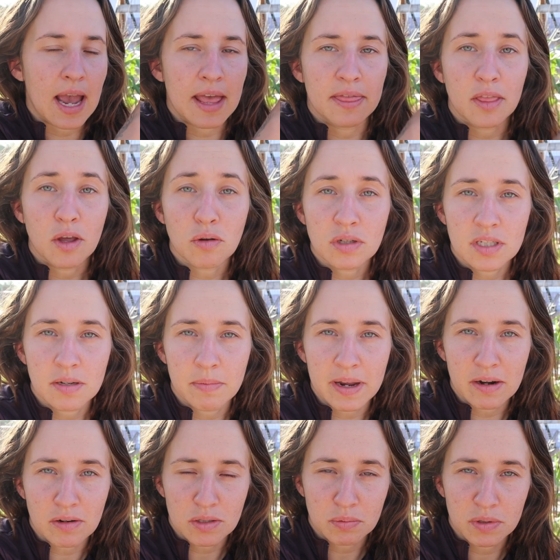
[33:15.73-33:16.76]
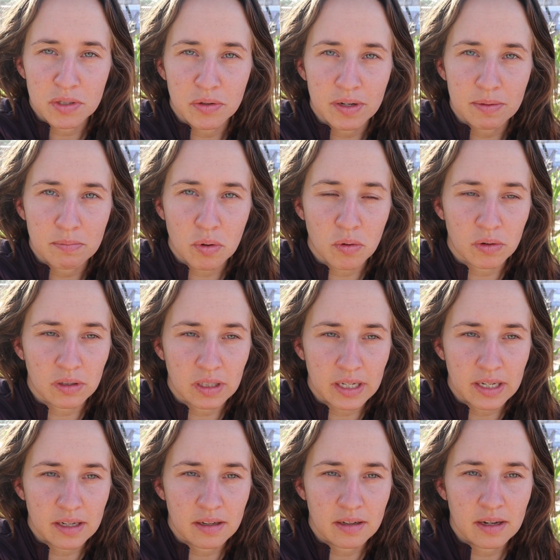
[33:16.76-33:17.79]
and those tomatoes were doing
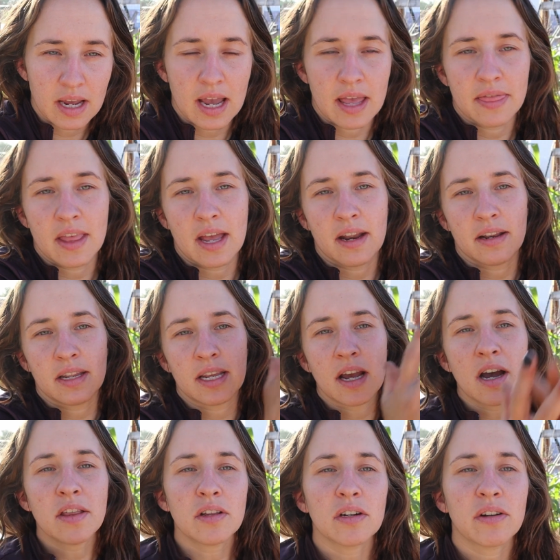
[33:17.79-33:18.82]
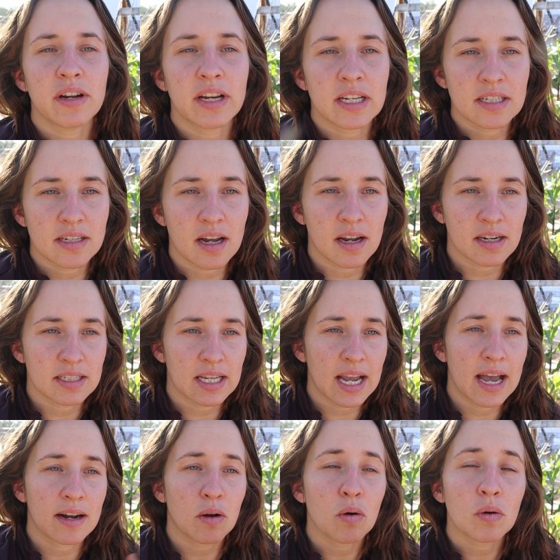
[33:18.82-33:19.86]
poorly, and then the other green stalks
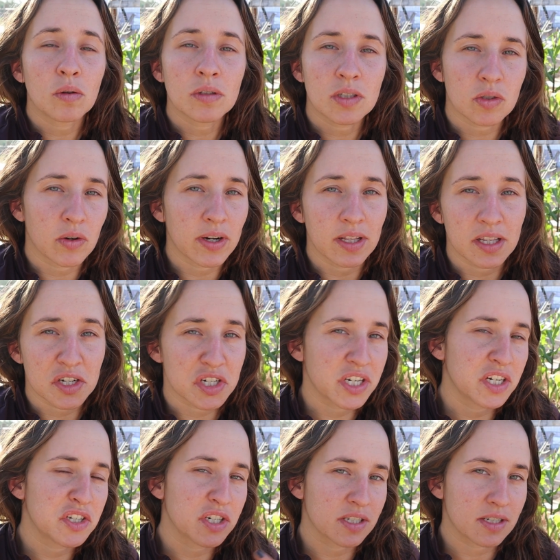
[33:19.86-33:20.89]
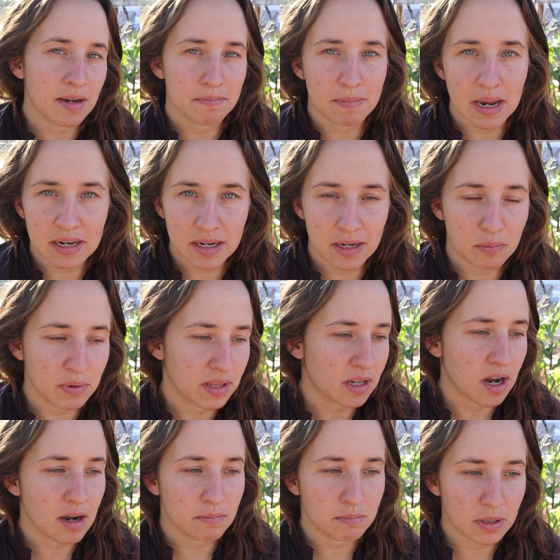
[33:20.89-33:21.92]
that had old soil and she had just amended
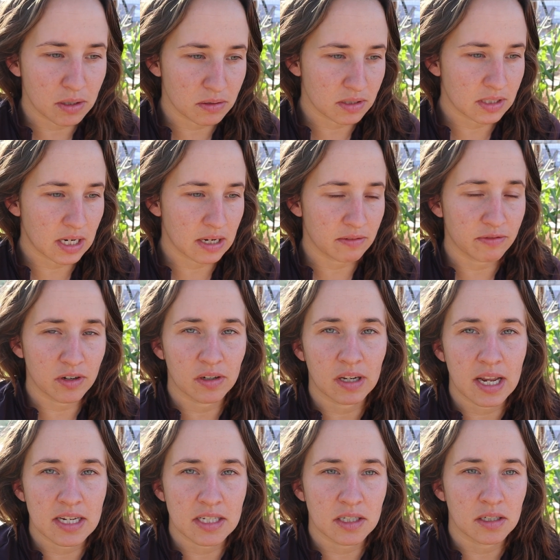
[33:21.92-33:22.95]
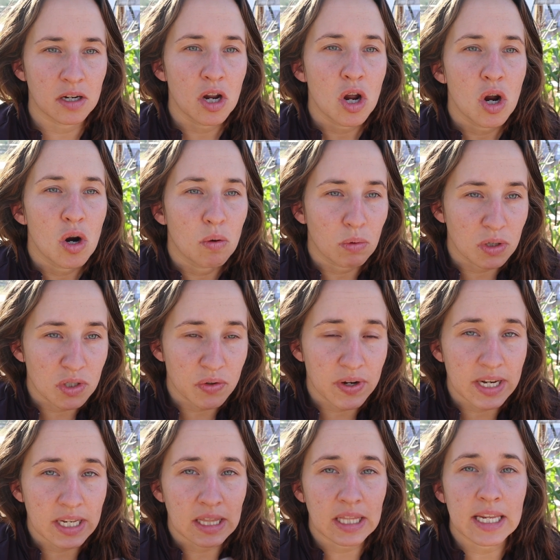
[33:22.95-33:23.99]
with compost and fertilizer were
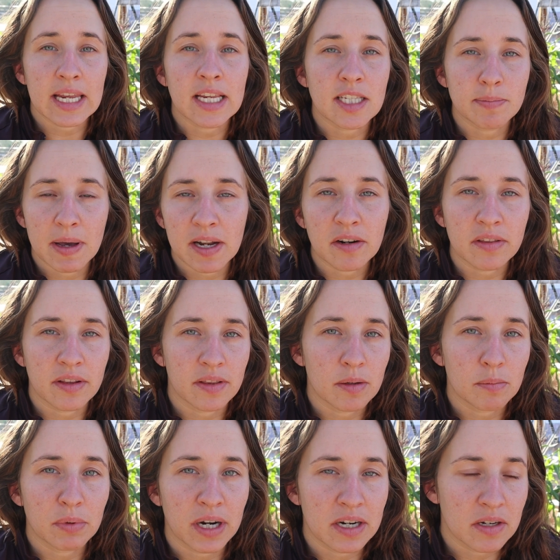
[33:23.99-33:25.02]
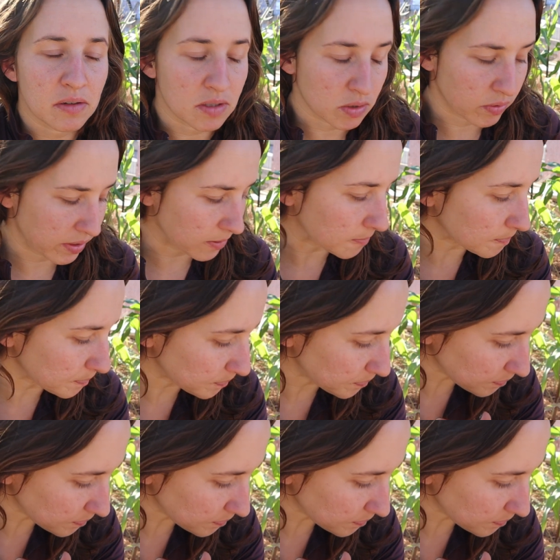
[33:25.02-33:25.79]
doing leagues better than the brand new soil.